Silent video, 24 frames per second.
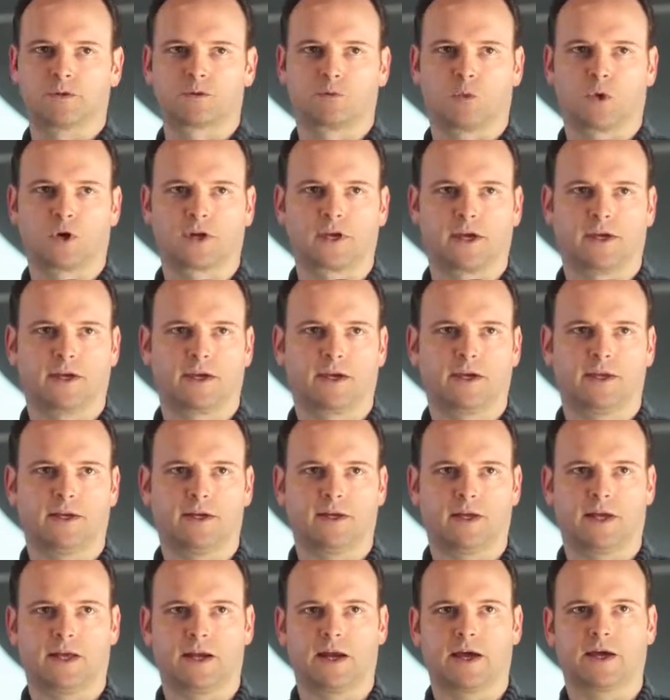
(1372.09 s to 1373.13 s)
working
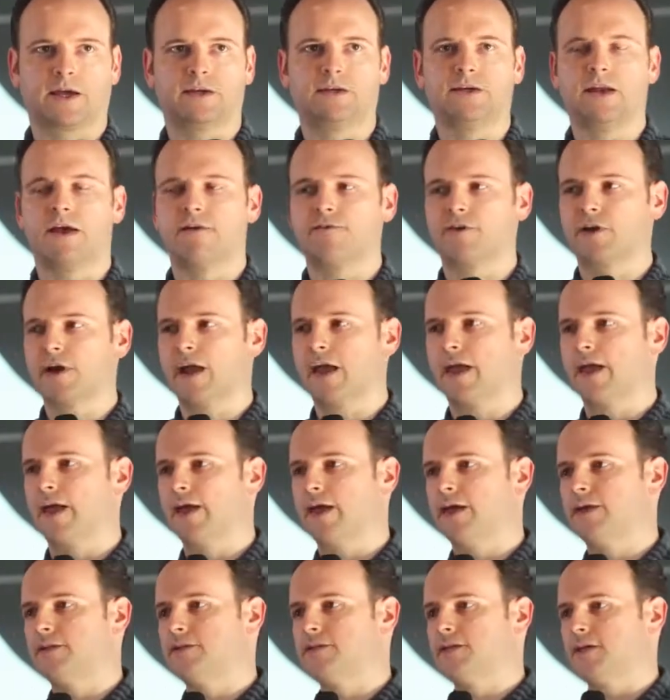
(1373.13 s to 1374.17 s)
in, and I had never
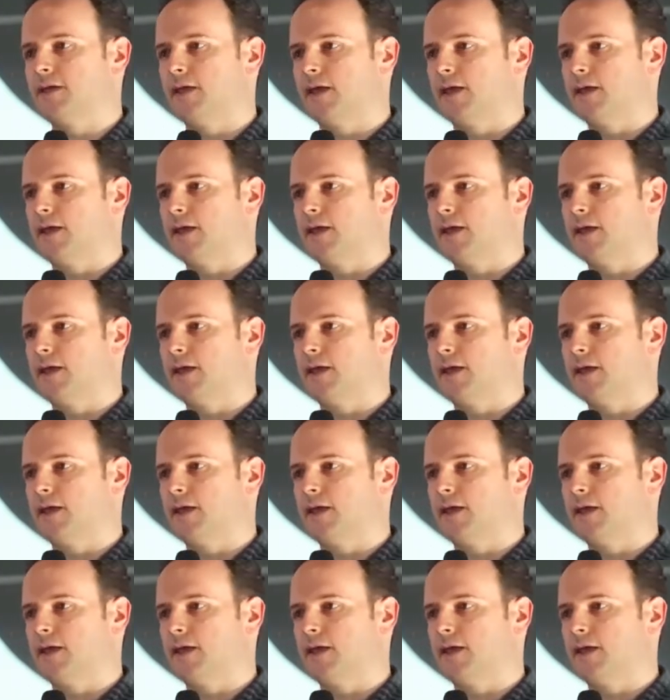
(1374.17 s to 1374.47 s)
had